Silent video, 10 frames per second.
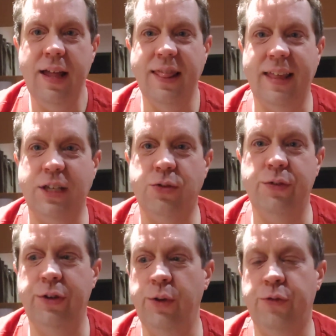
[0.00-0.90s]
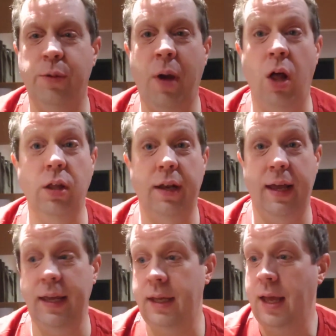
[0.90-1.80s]
last review from
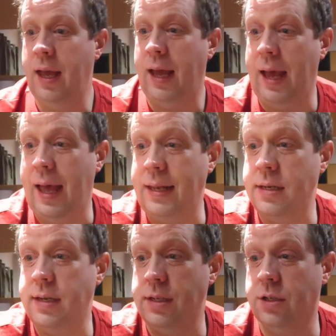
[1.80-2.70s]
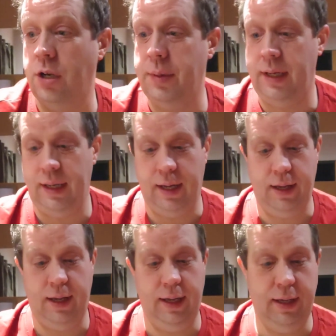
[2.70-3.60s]
holiday, and it's going to be
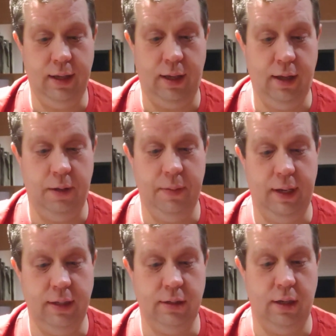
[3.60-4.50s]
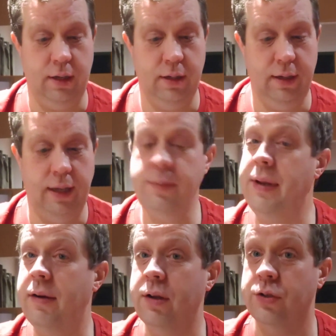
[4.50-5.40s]
it's a
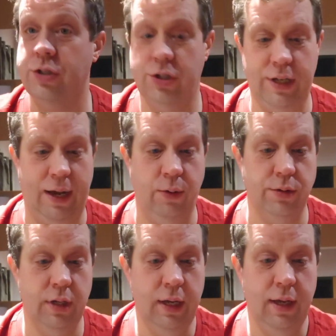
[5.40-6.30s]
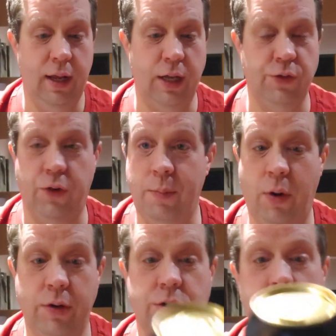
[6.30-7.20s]
Imperial Stout, and it's from
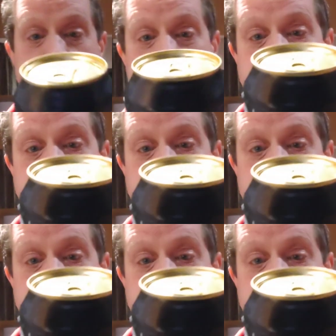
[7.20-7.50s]
Morrison's.